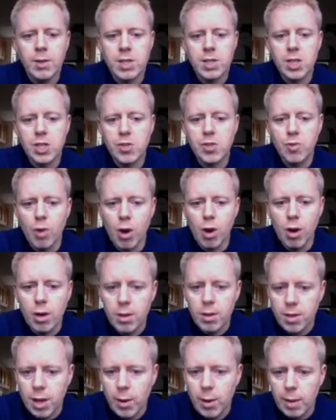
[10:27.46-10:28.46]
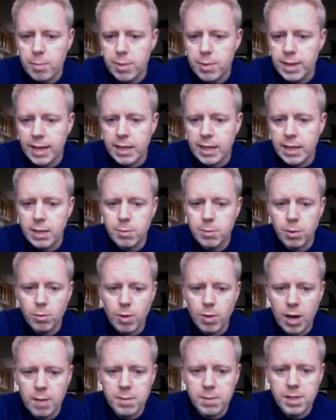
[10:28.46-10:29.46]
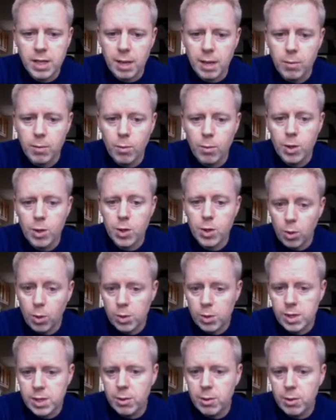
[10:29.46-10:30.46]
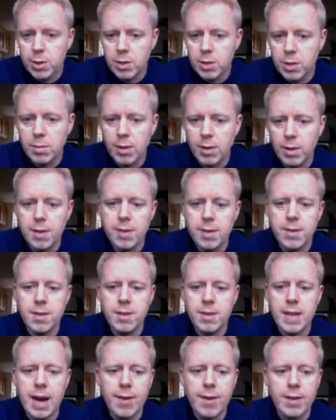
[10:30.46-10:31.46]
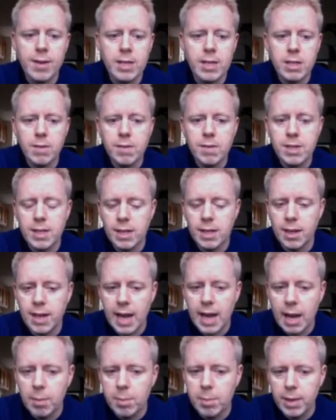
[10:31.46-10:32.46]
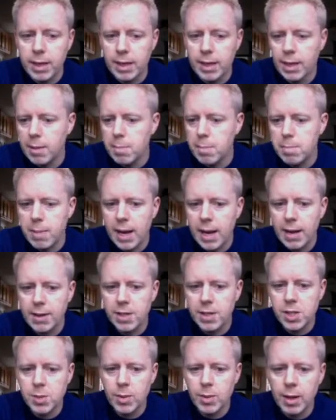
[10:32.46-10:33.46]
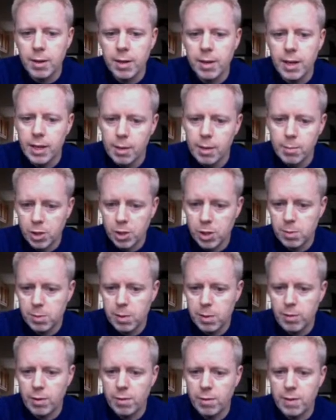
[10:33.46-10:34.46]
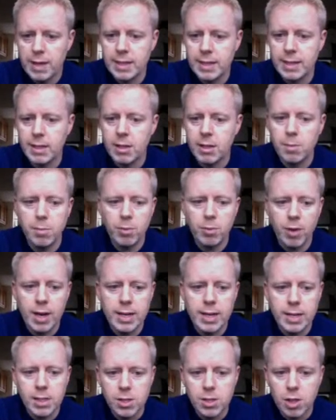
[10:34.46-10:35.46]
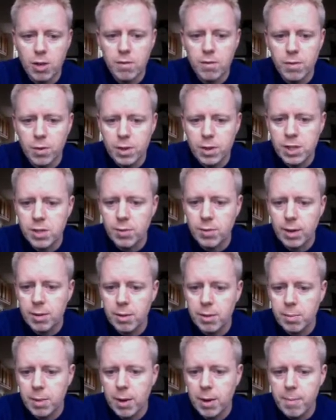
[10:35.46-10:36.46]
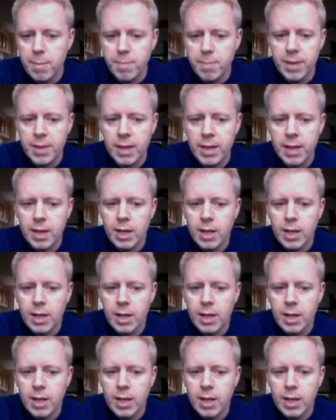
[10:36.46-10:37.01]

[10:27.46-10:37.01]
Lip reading: There is a strong, though unpredictable, rhyme scheme, which also could imply that the narrative is an unhappy, imbalanced one, possibly reflecting that the bride has no voice throughout the poem.